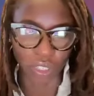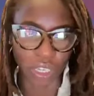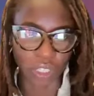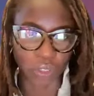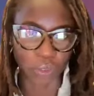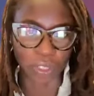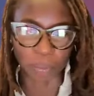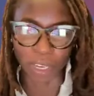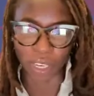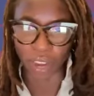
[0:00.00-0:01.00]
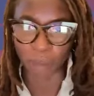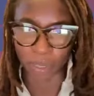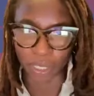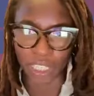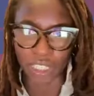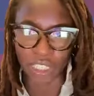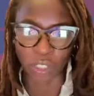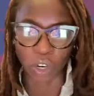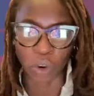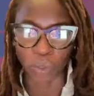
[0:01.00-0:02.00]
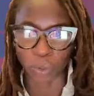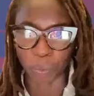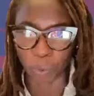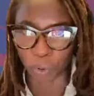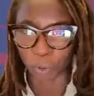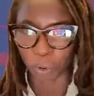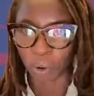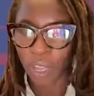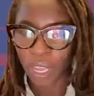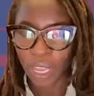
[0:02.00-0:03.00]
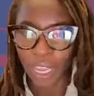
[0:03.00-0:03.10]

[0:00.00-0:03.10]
related to submitting your application, going through the portal.